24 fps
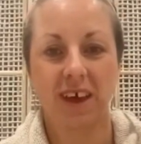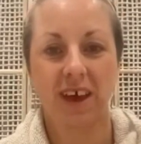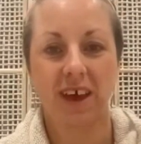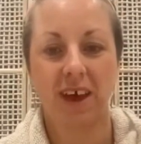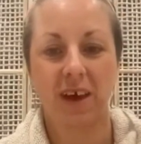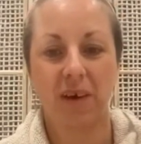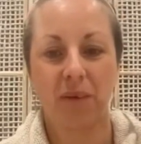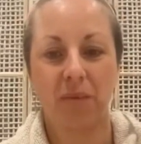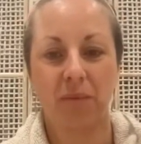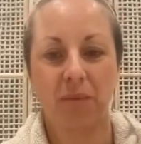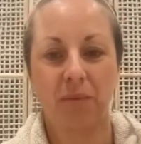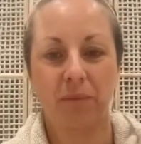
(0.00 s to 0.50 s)

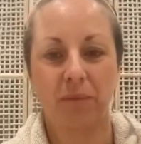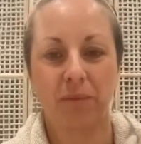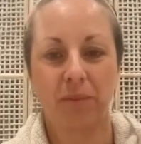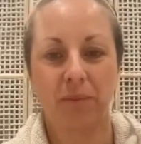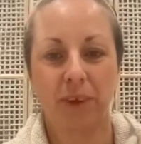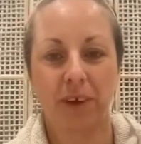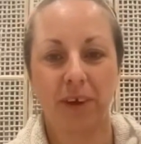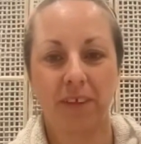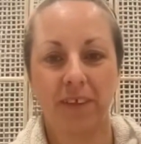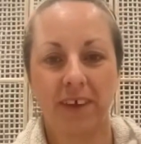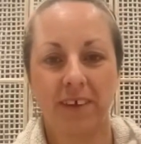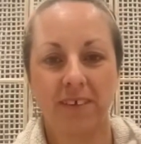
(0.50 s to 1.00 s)

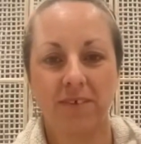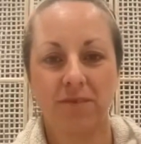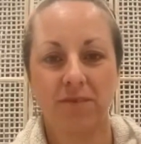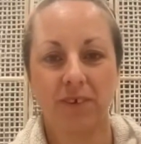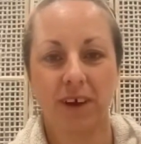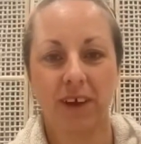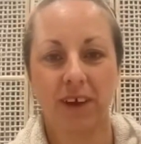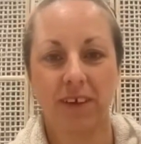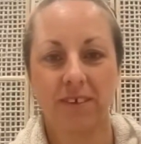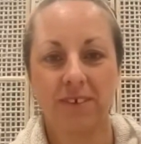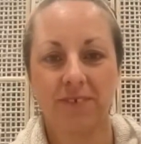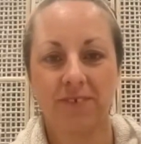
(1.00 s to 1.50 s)
oh, there's
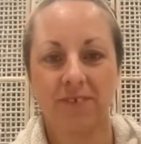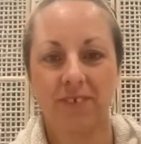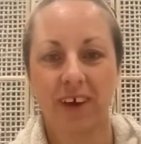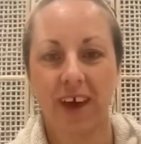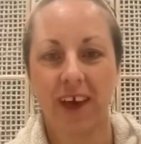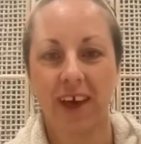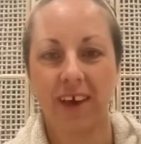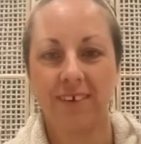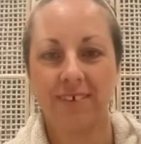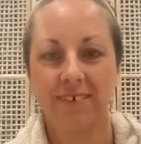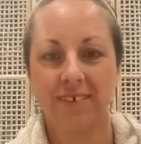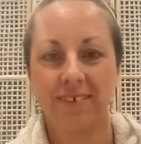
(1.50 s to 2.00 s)
Reg's
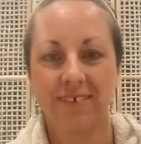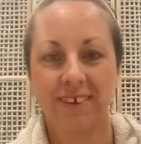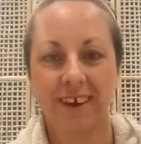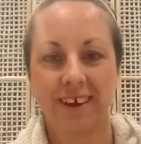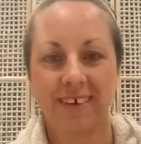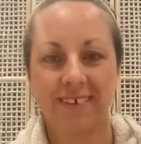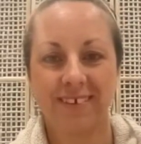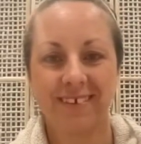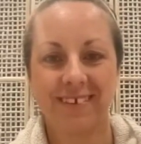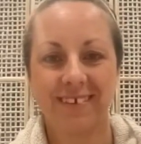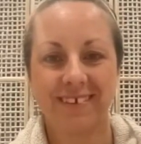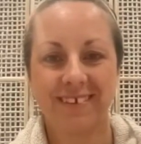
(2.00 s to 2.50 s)
face.
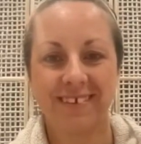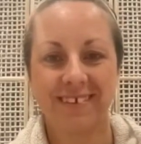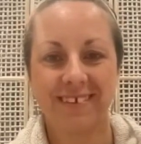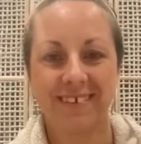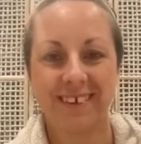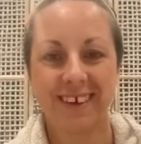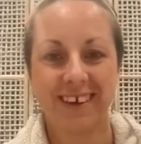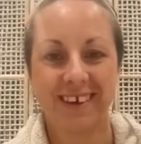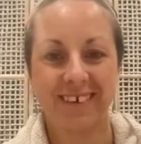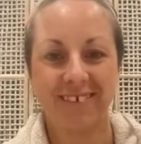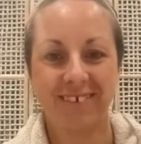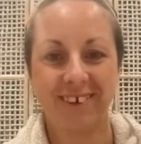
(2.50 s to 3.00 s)
Nice to
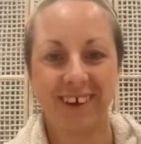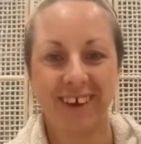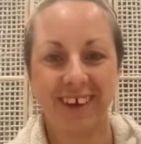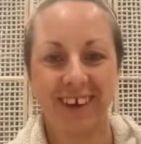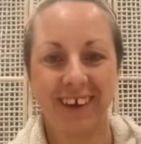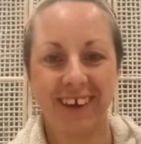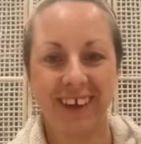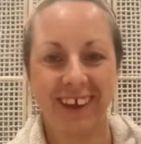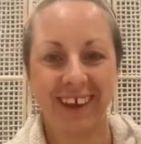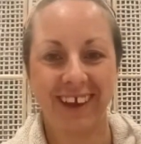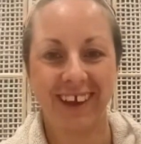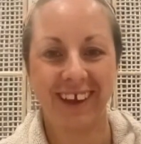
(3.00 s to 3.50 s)
see you,
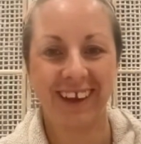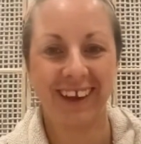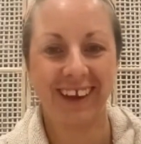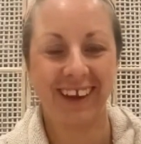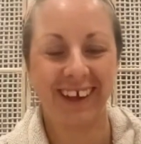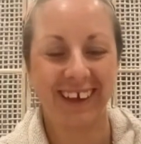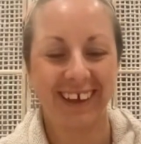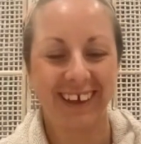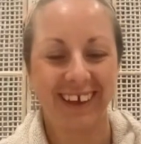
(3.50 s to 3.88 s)
Regan.